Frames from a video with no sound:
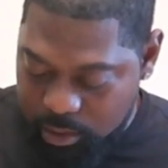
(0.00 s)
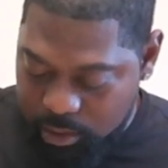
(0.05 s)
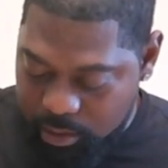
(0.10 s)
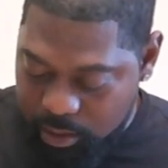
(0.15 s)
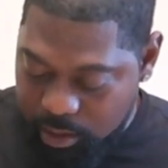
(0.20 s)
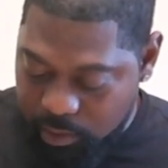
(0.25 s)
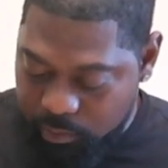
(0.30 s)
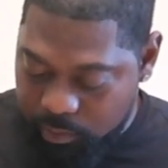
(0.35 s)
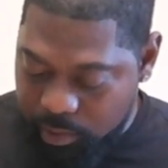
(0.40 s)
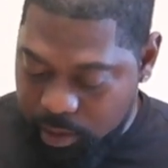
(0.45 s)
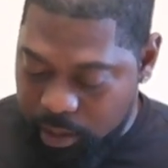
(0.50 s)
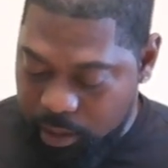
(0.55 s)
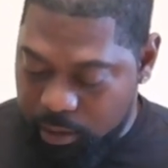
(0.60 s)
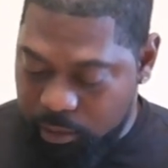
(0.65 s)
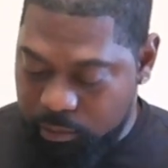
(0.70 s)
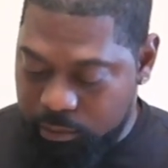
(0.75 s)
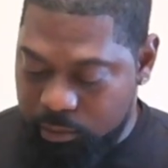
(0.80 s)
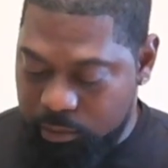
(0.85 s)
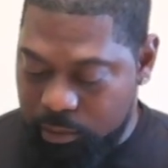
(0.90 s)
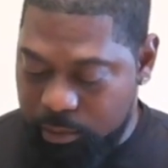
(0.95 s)
That we ain't
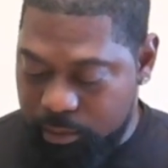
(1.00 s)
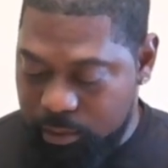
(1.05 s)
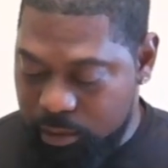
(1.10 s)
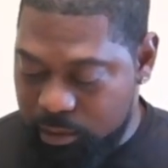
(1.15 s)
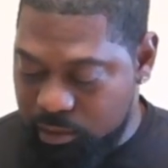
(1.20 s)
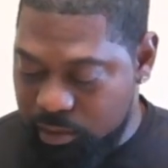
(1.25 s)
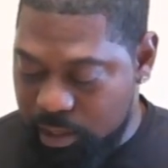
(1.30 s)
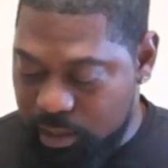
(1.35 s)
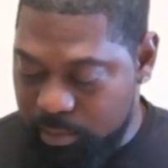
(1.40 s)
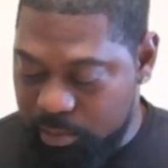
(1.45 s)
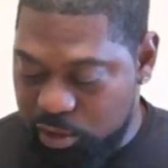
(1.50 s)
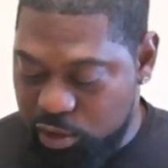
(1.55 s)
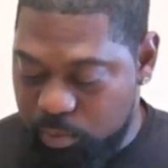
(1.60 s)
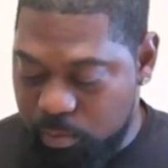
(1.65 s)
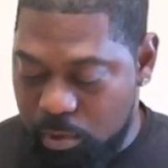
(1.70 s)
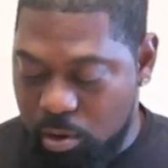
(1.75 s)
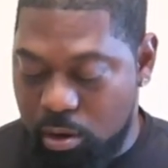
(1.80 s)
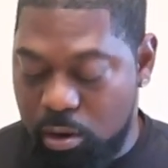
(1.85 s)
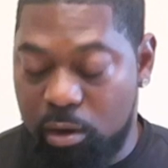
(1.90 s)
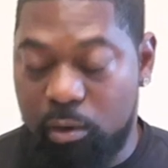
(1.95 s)
gonna do. They're trying to be
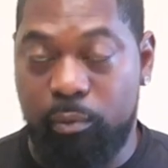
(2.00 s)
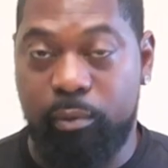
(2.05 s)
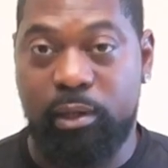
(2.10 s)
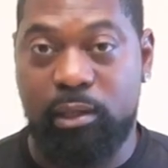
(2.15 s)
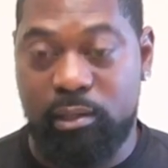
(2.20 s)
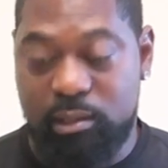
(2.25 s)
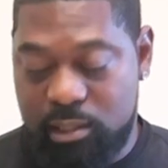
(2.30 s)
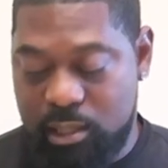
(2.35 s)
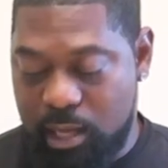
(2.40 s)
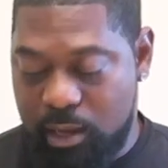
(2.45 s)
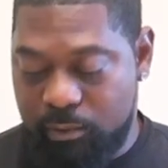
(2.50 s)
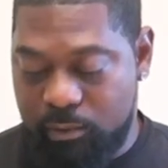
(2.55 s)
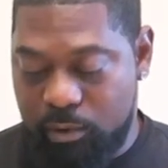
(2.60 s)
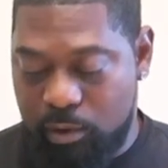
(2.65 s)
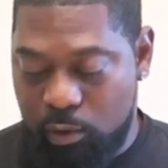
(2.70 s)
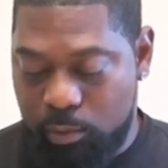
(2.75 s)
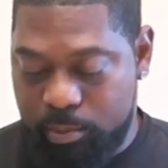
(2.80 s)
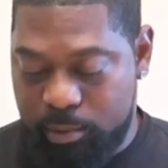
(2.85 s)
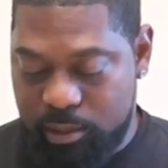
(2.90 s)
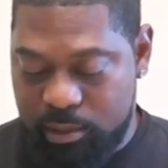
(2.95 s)
smart with it. See how I'm
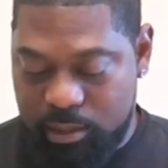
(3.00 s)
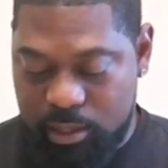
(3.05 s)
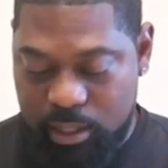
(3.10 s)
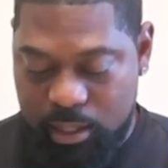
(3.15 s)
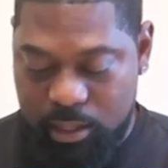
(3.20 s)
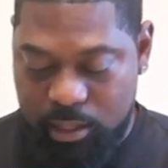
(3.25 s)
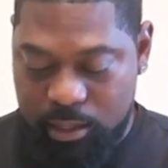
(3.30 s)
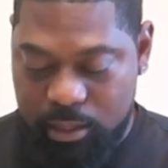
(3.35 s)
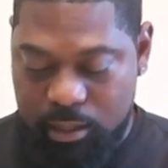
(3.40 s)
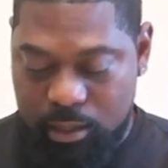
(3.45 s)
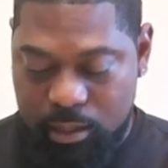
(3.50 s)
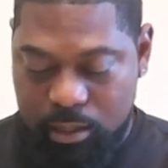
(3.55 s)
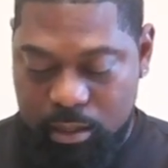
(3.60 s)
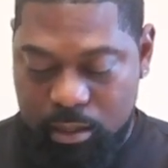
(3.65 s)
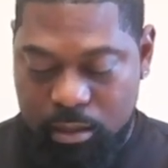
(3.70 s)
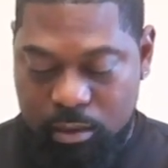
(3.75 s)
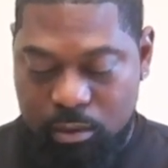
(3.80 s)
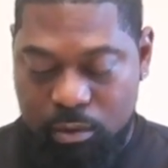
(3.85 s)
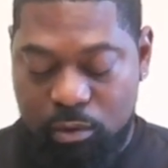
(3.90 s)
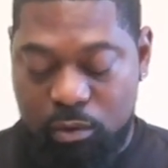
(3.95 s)
gonna open this thing.
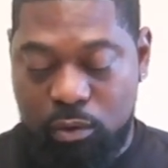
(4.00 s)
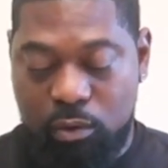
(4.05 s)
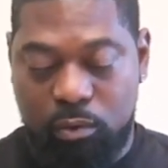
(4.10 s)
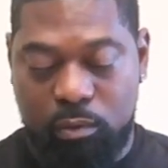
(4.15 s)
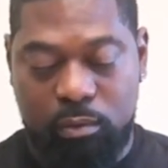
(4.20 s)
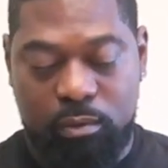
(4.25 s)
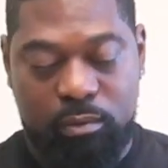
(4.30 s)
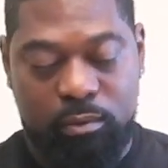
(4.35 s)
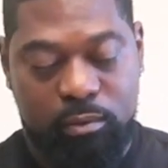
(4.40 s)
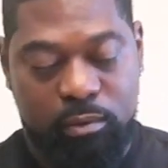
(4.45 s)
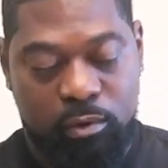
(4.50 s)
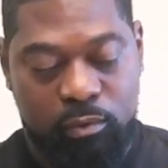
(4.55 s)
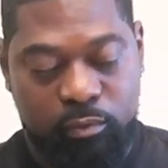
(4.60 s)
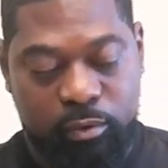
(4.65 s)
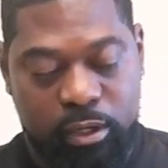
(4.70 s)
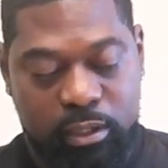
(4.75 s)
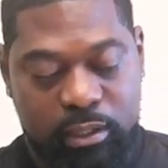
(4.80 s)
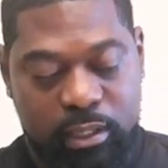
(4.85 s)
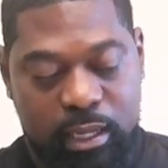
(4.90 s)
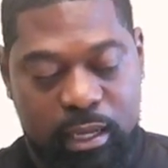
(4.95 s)
Oh, I'm gonna
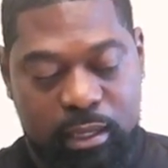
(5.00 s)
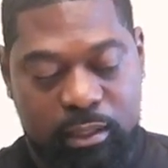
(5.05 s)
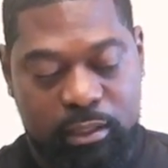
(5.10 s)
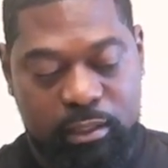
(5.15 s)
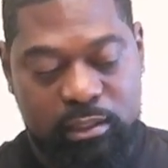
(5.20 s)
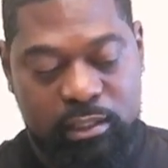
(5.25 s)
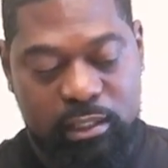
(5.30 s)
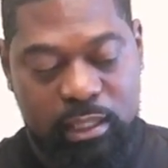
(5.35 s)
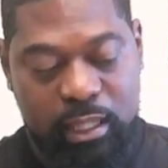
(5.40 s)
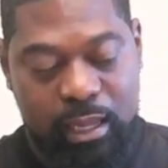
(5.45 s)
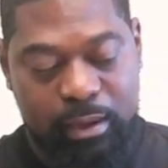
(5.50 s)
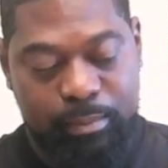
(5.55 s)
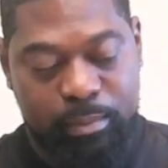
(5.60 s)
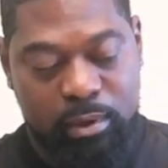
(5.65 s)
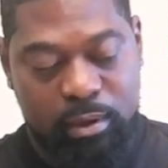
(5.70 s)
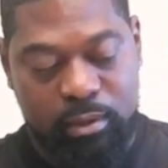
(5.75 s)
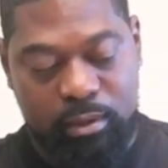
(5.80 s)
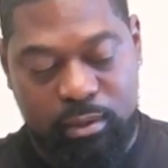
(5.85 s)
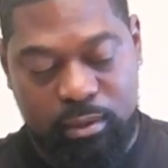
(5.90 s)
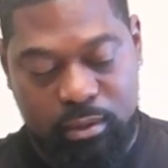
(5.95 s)
run it down the light
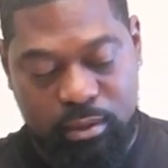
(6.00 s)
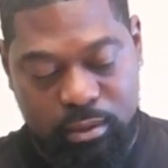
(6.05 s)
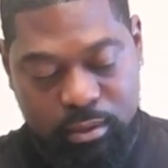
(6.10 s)
button.